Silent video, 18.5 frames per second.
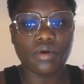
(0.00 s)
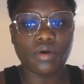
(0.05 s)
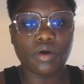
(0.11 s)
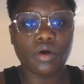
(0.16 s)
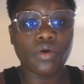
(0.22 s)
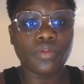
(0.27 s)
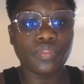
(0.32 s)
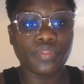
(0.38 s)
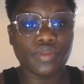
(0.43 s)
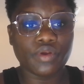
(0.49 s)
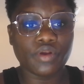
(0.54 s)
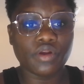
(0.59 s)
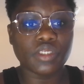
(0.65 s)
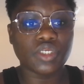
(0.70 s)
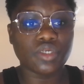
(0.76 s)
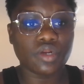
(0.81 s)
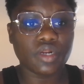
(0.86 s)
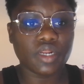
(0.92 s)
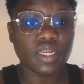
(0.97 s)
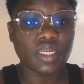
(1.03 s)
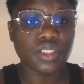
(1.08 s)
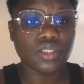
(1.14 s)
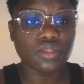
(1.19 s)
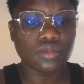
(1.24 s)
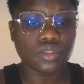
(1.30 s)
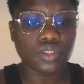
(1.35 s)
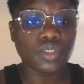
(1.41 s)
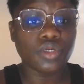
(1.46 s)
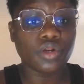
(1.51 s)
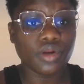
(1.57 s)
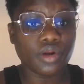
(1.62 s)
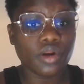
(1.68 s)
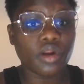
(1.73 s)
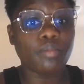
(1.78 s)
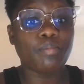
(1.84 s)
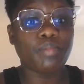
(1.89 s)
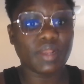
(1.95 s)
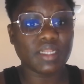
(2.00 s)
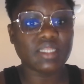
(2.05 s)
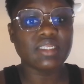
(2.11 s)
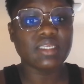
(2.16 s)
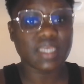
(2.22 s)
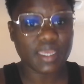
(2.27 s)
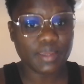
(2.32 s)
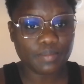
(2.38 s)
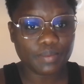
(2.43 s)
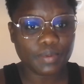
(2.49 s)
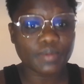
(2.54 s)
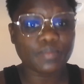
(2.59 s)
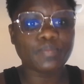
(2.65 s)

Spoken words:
on their generator plant type,